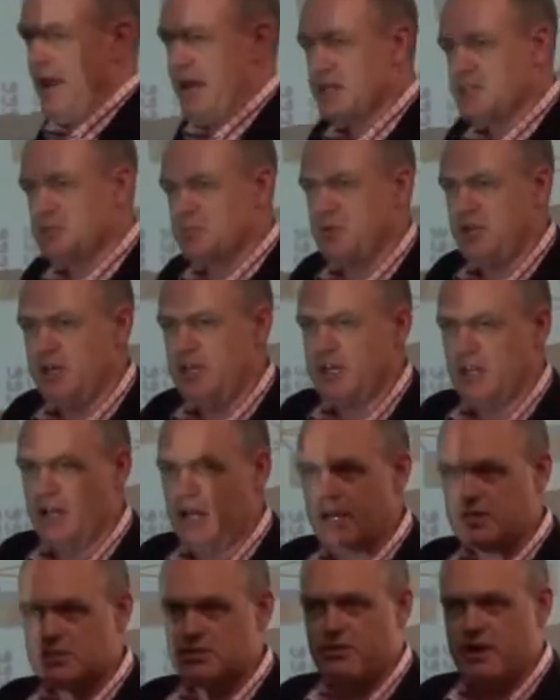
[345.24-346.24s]
XP
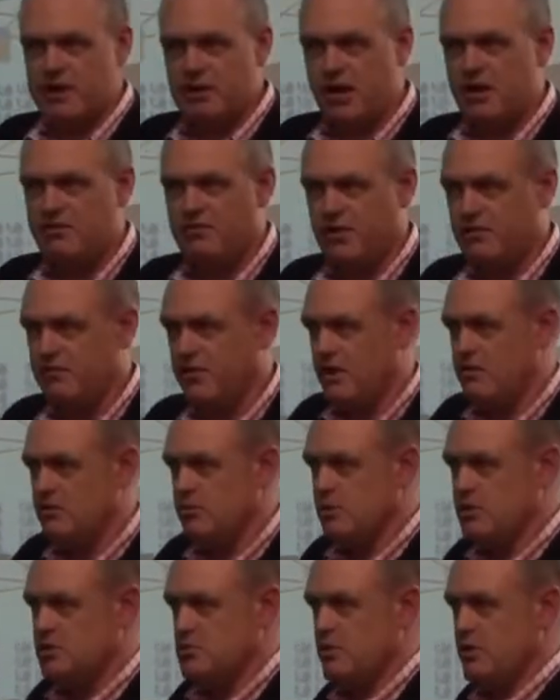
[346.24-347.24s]
class, or our
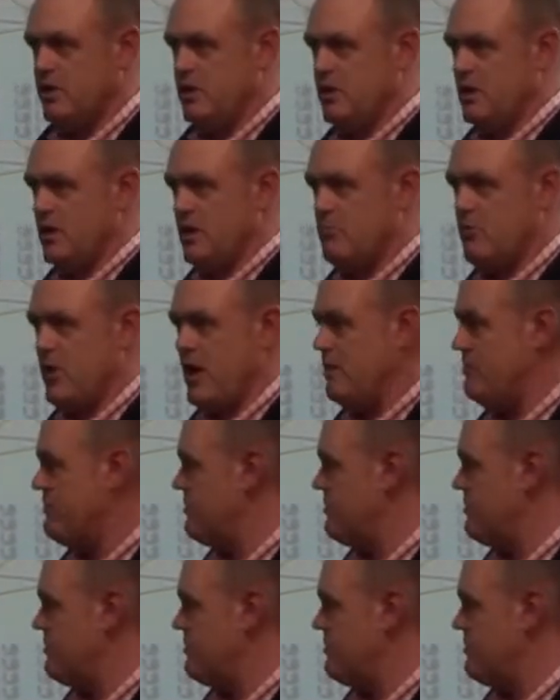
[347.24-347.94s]
9500, which we ran